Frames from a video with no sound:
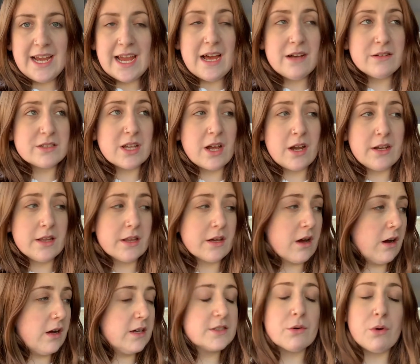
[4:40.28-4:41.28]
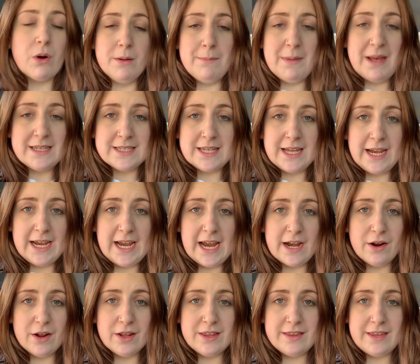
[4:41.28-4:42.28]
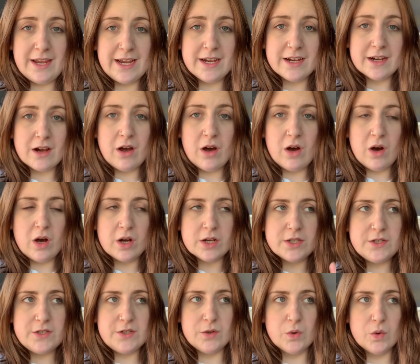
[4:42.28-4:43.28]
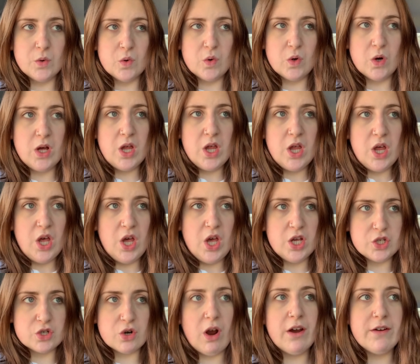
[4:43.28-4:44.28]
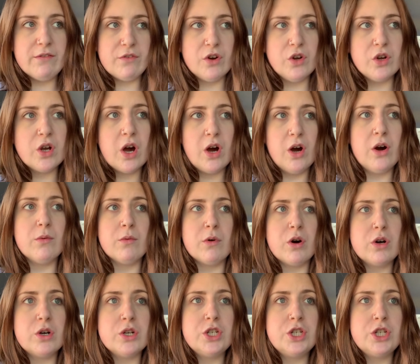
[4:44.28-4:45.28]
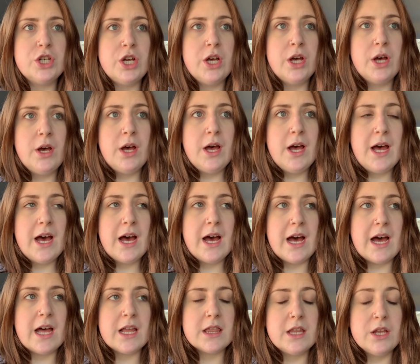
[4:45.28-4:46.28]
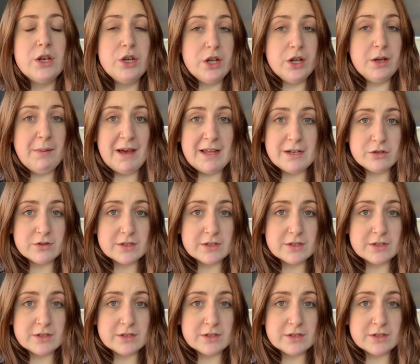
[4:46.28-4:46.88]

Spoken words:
outside of the car is quite messy, and I think I saw a drive-through car wash at the new petrol